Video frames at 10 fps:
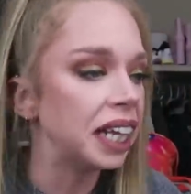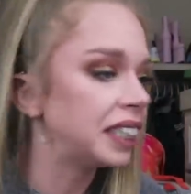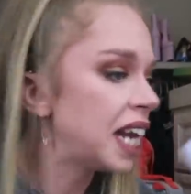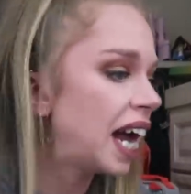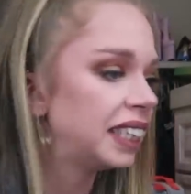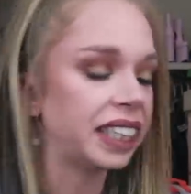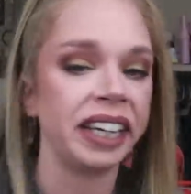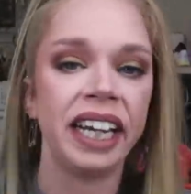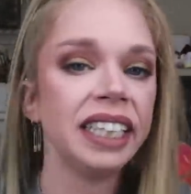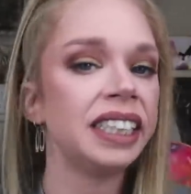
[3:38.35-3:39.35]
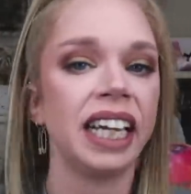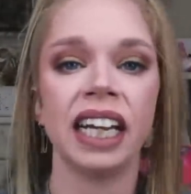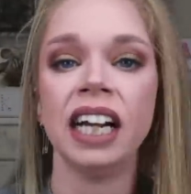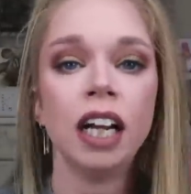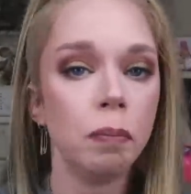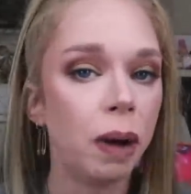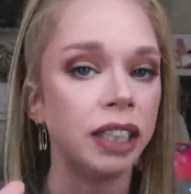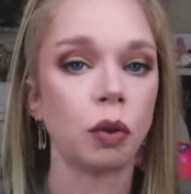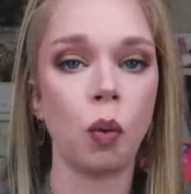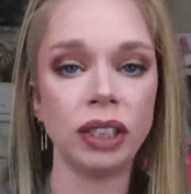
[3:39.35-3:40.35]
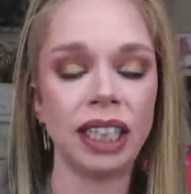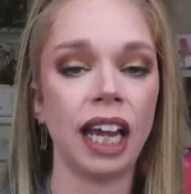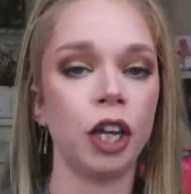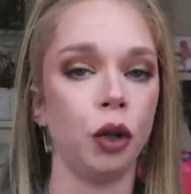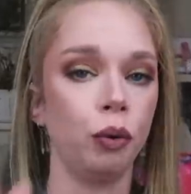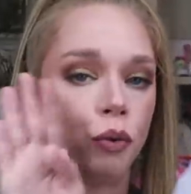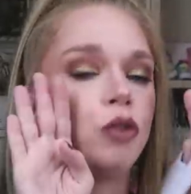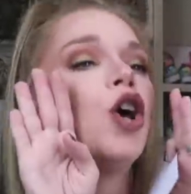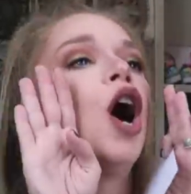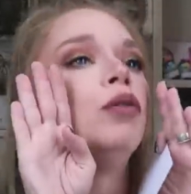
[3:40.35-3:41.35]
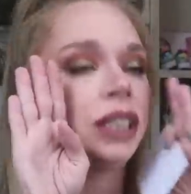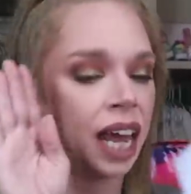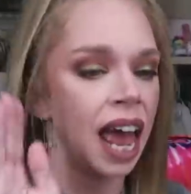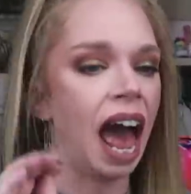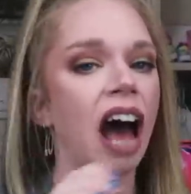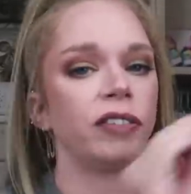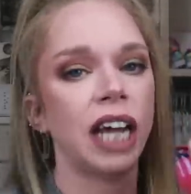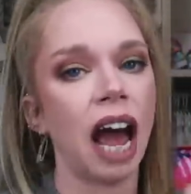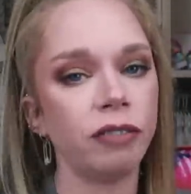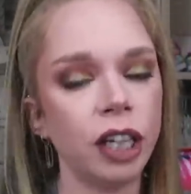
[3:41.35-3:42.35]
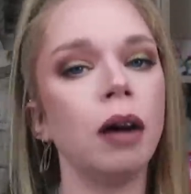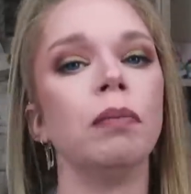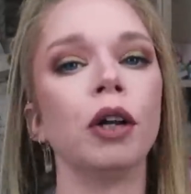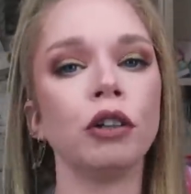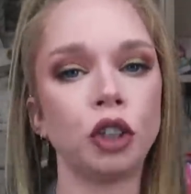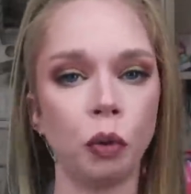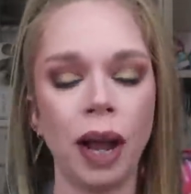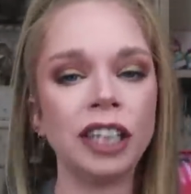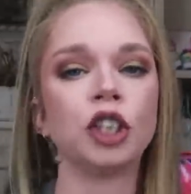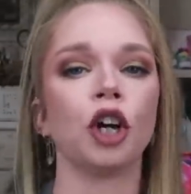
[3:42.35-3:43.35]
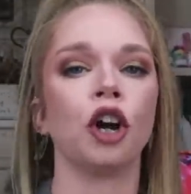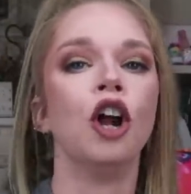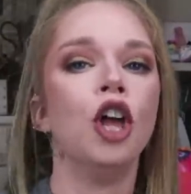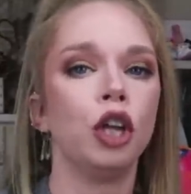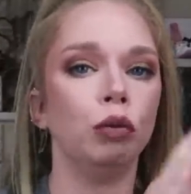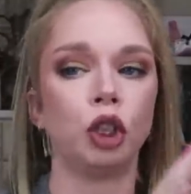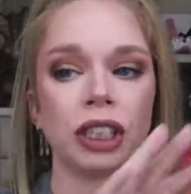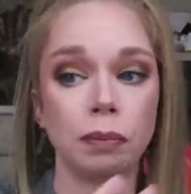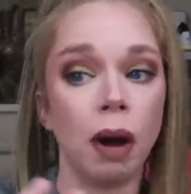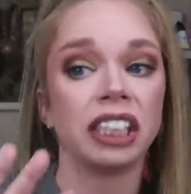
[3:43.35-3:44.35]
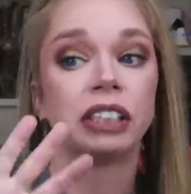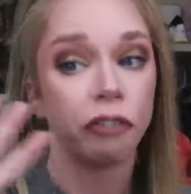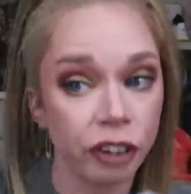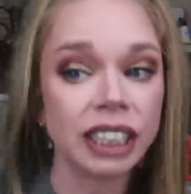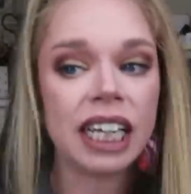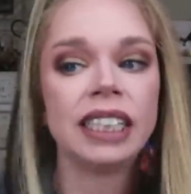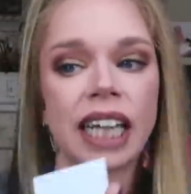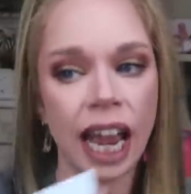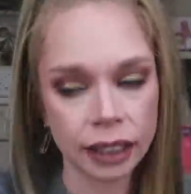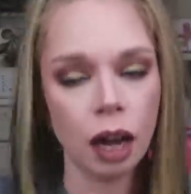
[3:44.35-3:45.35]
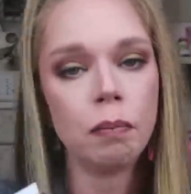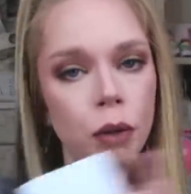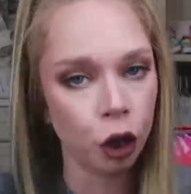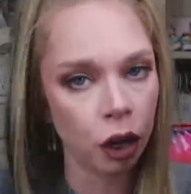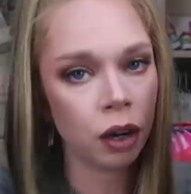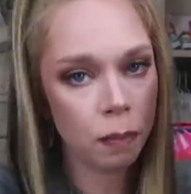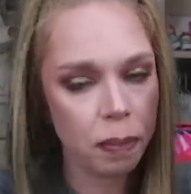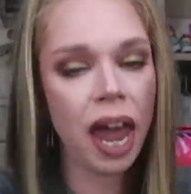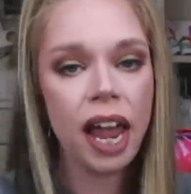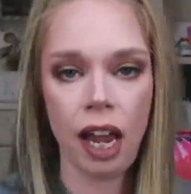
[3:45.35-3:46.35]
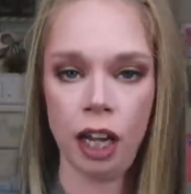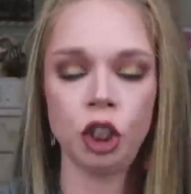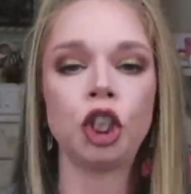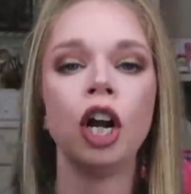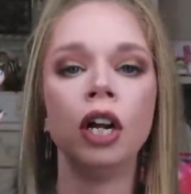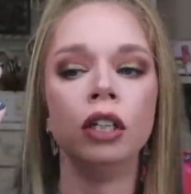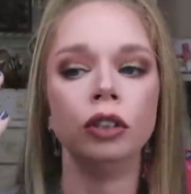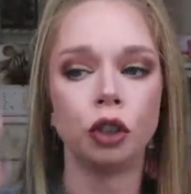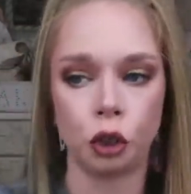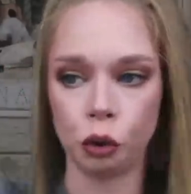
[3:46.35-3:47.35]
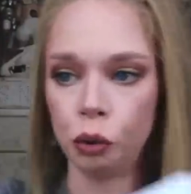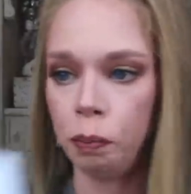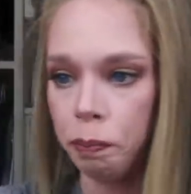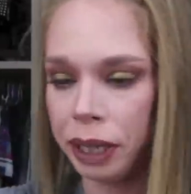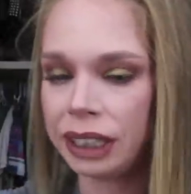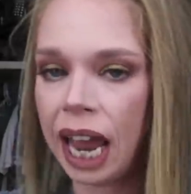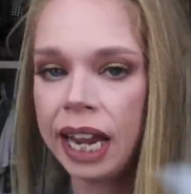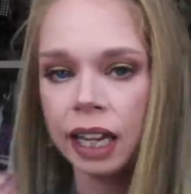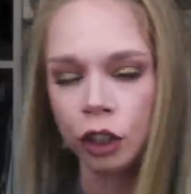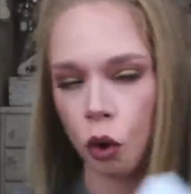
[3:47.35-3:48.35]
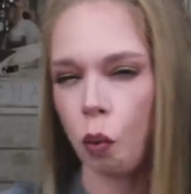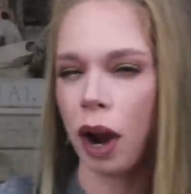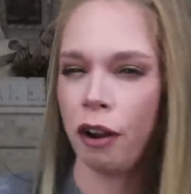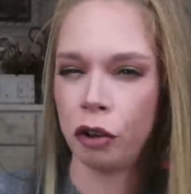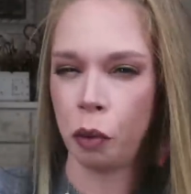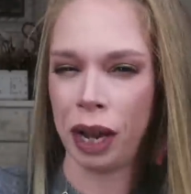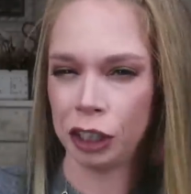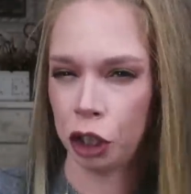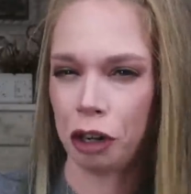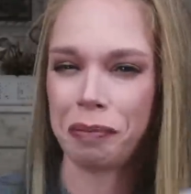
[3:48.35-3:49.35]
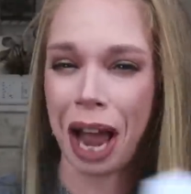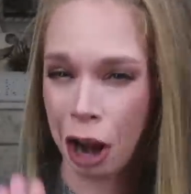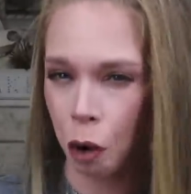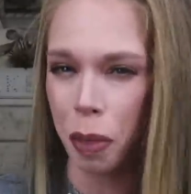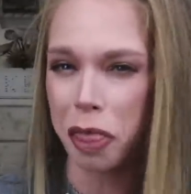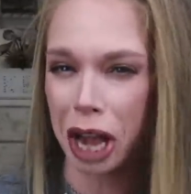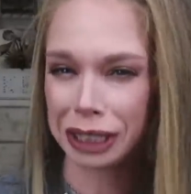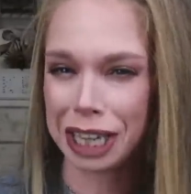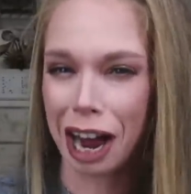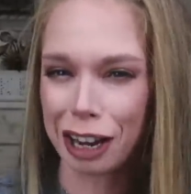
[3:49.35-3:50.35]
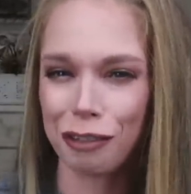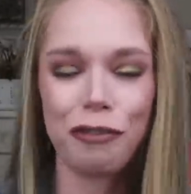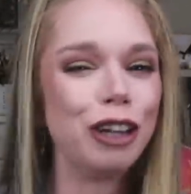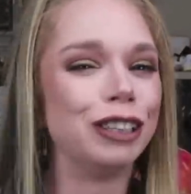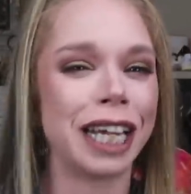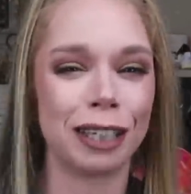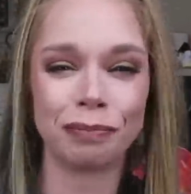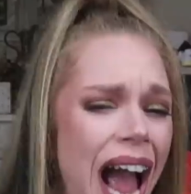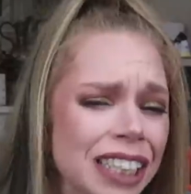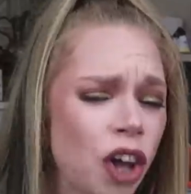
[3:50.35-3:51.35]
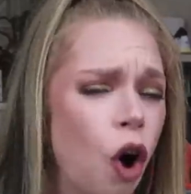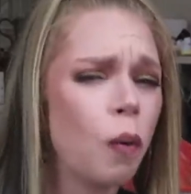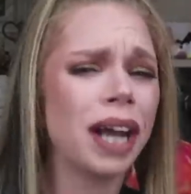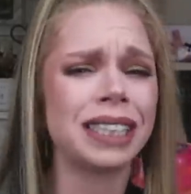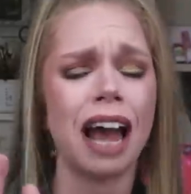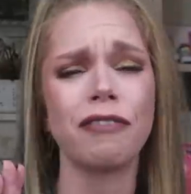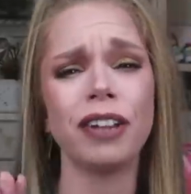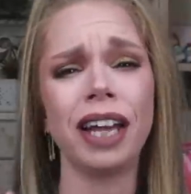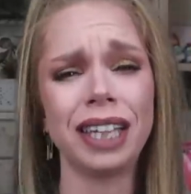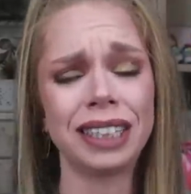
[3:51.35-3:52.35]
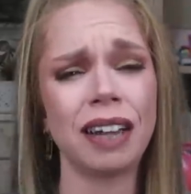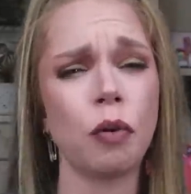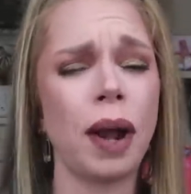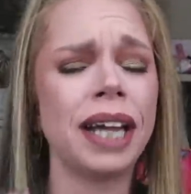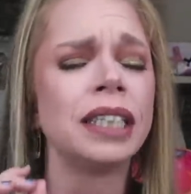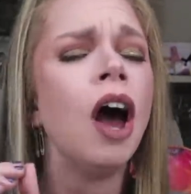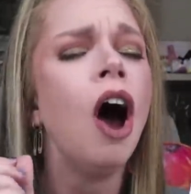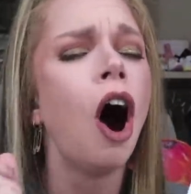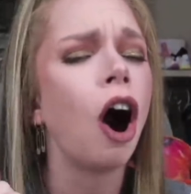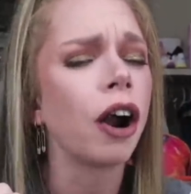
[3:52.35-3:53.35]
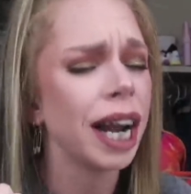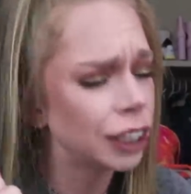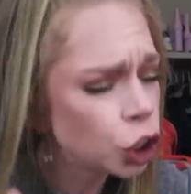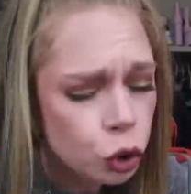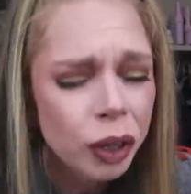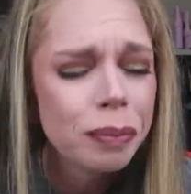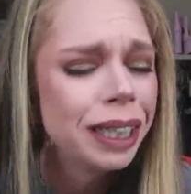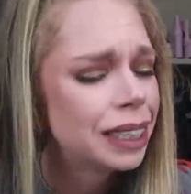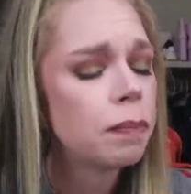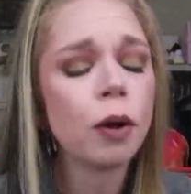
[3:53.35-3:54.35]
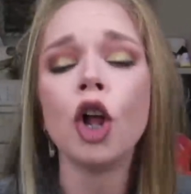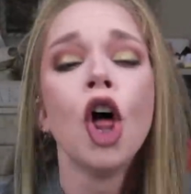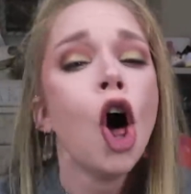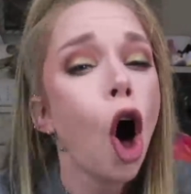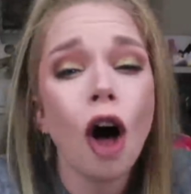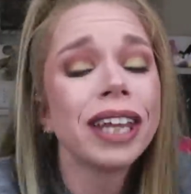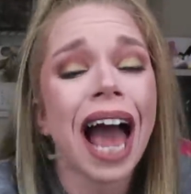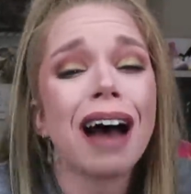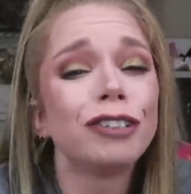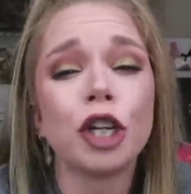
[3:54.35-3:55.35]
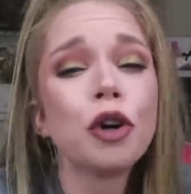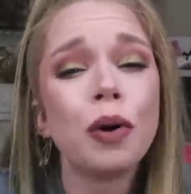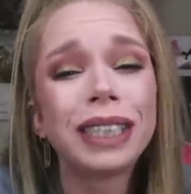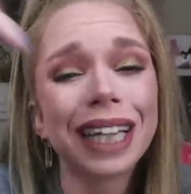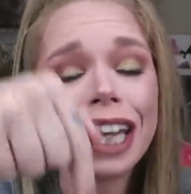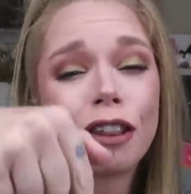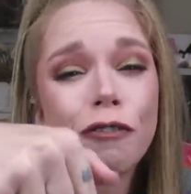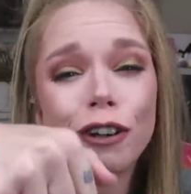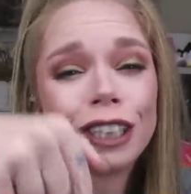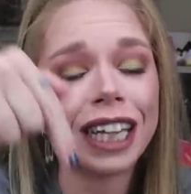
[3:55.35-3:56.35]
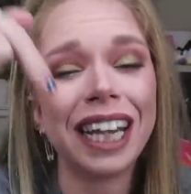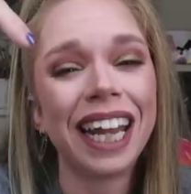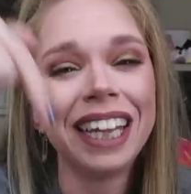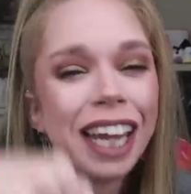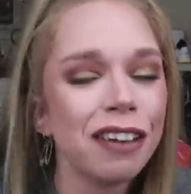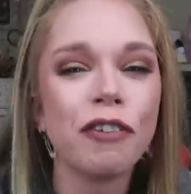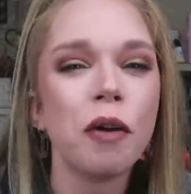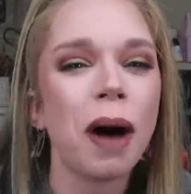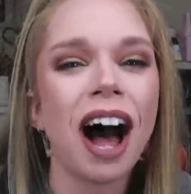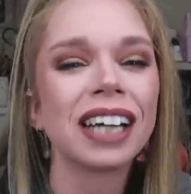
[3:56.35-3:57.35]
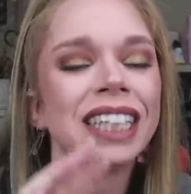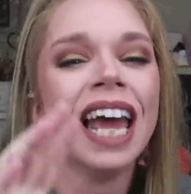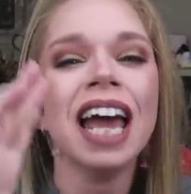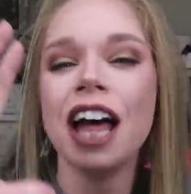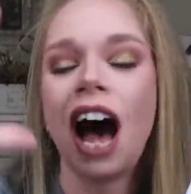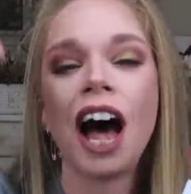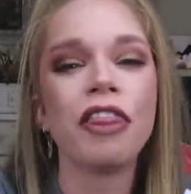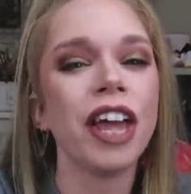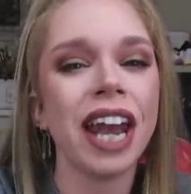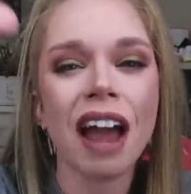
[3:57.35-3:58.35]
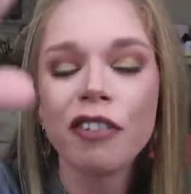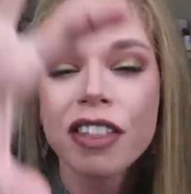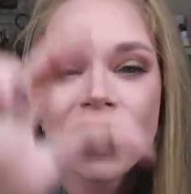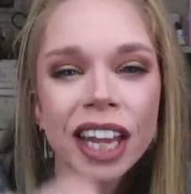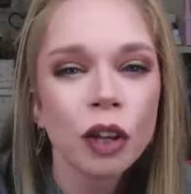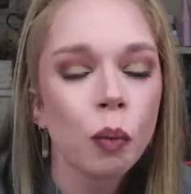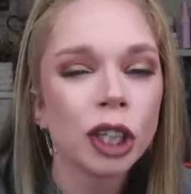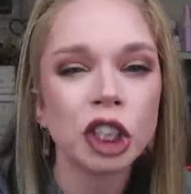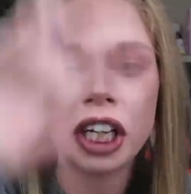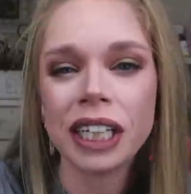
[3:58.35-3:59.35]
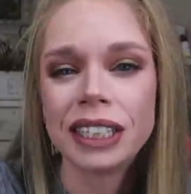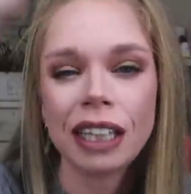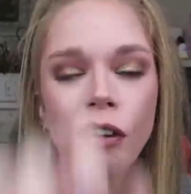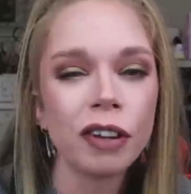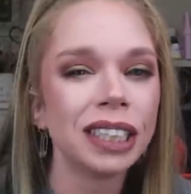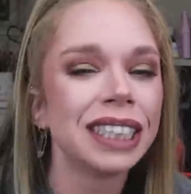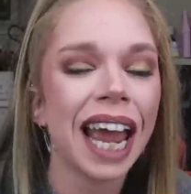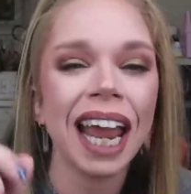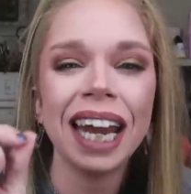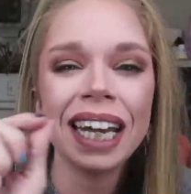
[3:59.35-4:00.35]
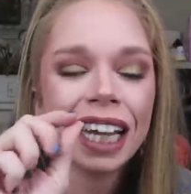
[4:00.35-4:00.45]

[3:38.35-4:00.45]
It's nice and easy, but once again, you don't have to have Tumblr to enter. You just must visit a Tumblr page to be taken to where you enter. I hope that that's not confusing. As always, I feel like these giveaways are extremely simple. All you have to do is click the first link in the info box. Uh, then everything in the widget is self-contained.